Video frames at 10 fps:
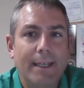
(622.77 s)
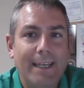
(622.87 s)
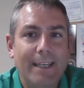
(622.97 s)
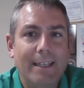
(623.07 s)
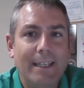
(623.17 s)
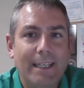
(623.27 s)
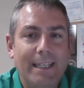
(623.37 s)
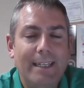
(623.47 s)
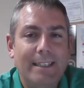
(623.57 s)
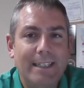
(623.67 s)
N
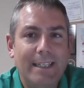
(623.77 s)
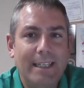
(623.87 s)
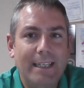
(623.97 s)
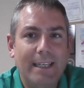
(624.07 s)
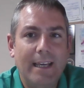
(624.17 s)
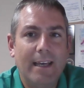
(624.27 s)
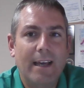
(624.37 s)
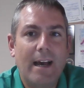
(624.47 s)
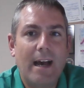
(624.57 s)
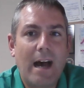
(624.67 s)
E T
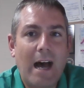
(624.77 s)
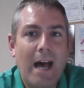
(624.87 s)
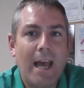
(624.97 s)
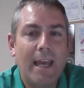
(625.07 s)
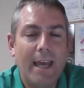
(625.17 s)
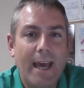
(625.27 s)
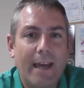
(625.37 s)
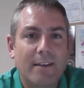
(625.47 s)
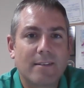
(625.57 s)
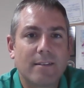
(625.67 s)
I
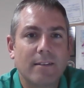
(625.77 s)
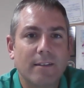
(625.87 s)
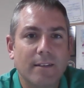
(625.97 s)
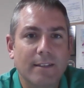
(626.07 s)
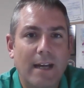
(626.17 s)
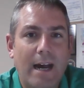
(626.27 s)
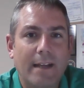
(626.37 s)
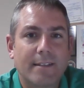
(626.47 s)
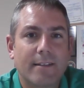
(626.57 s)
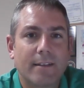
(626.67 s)
X
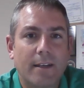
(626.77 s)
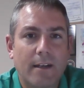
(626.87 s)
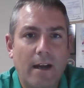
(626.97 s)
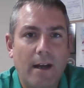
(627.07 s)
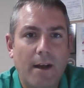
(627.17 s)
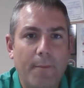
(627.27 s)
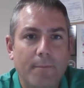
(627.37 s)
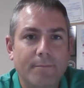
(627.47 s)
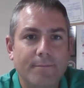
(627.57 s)
dot com.